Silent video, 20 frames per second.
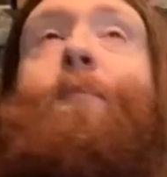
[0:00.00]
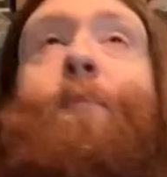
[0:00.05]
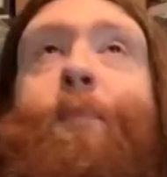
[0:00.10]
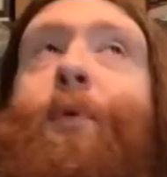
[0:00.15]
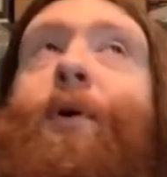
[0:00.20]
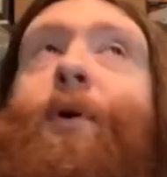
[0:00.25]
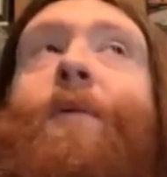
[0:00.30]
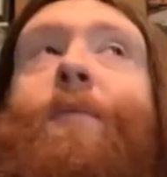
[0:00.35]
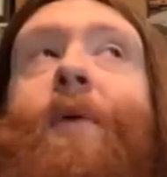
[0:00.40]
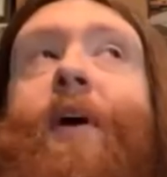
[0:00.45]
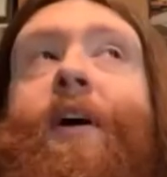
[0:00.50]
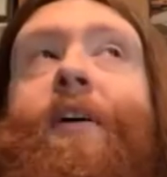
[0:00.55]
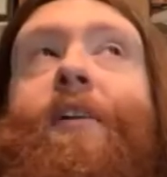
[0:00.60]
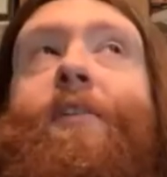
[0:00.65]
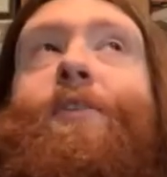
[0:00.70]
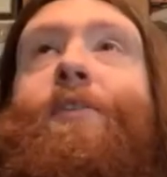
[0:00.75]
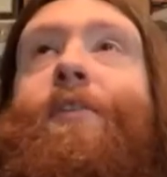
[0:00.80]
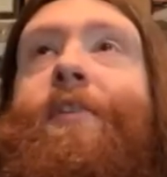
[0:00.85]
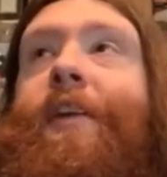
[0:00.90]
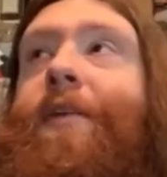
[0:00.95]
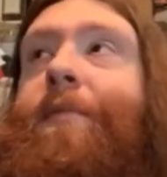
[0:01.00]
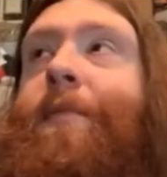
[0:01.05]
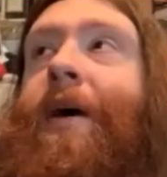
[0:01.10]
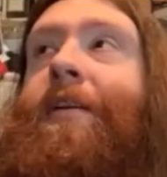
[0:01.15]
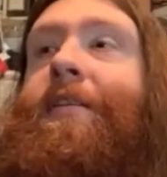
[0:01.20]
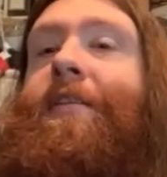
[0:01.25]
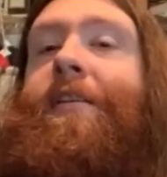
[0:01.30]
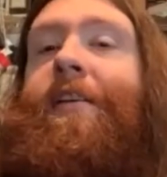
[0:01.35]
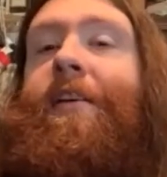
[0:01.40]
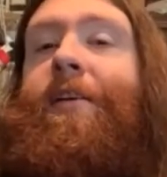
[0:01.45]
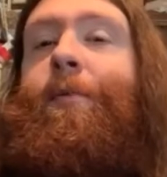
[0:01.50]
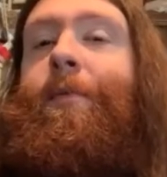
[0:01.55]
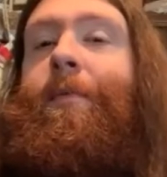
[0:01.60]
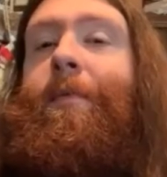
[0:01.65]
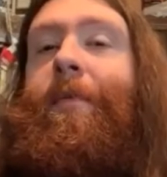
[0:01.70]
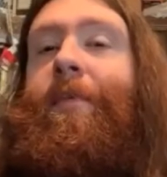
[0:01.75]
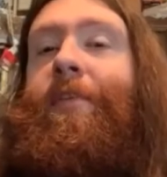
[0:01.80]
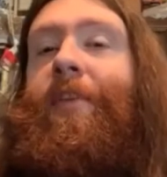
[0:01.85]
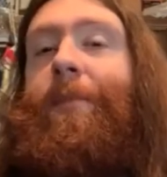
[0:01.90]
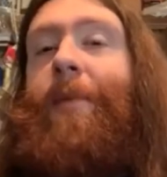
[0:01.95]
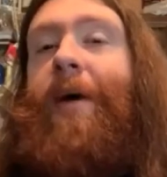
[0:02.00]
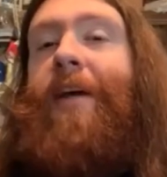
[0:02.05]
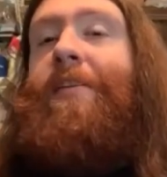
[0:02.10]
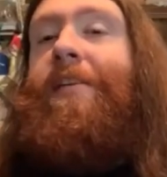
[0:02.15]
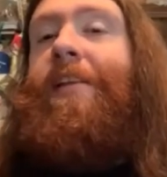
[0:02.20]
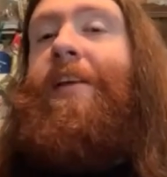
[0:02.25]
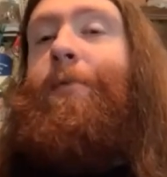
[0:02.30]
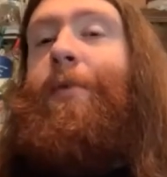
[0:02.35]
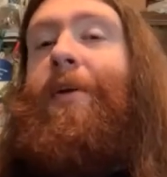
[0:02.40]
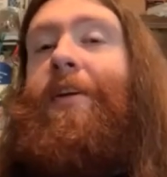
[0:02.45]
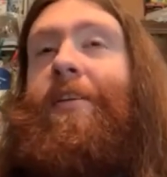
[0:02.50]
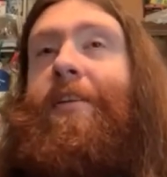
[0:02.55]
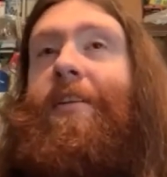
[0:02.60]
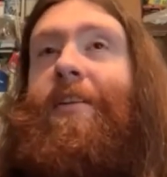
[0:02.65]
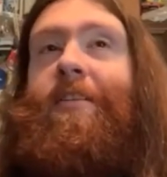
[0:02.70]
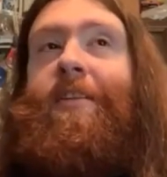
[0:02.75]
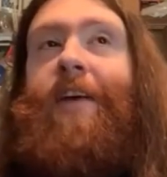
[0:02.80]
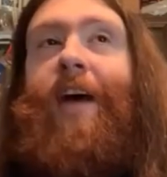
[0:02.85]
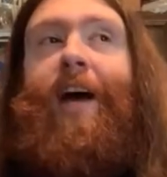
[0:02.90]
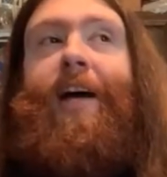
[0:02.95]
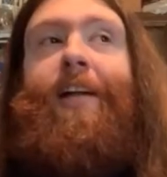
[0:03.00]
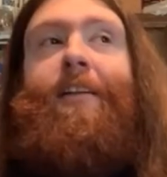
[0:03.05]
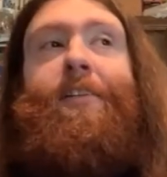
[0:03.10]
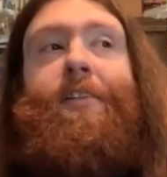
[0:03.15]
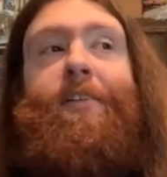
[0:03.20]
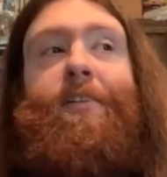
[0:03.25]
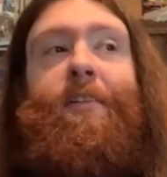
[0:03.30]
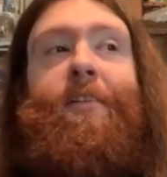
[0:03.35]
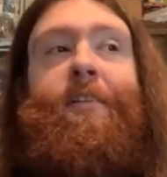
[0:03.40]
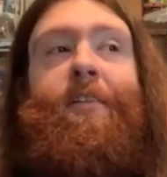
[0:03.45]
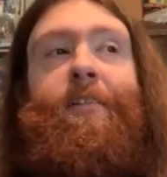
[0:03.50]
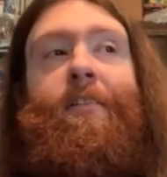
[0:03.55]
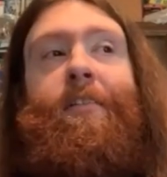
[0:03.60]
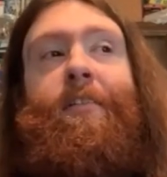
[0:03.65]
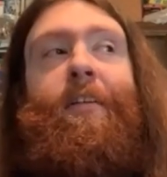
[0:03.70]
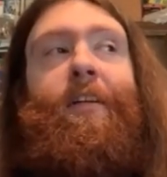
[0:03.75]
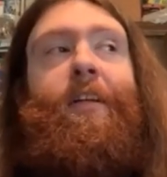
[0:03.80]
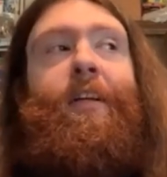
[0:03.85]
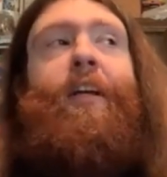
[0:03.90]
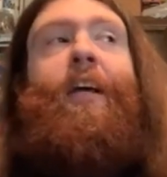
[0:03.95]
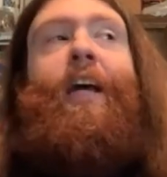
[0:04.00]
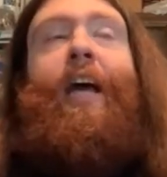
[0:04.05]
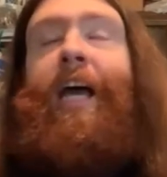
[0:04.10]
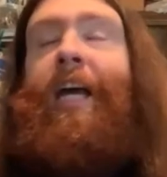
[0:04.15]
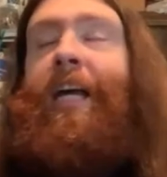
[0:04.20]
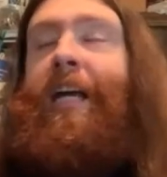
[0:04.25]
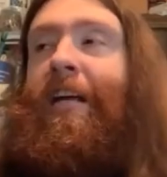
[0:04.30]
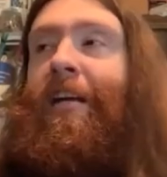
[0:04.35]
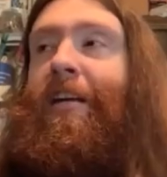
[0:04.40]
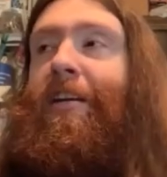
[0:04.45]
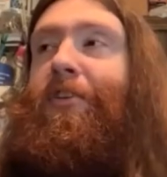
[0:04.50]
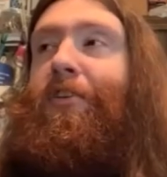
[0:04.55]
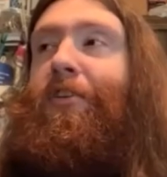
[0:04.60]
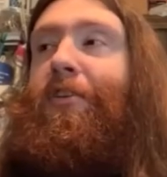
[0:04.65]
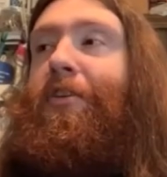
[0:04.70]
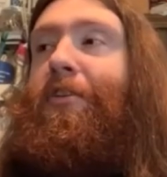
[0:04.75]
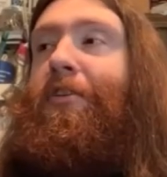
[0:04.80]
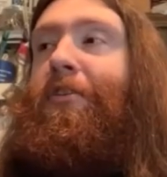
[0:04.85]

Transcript: pretty much. Pretty like much? basically, yeah they basically went to this island and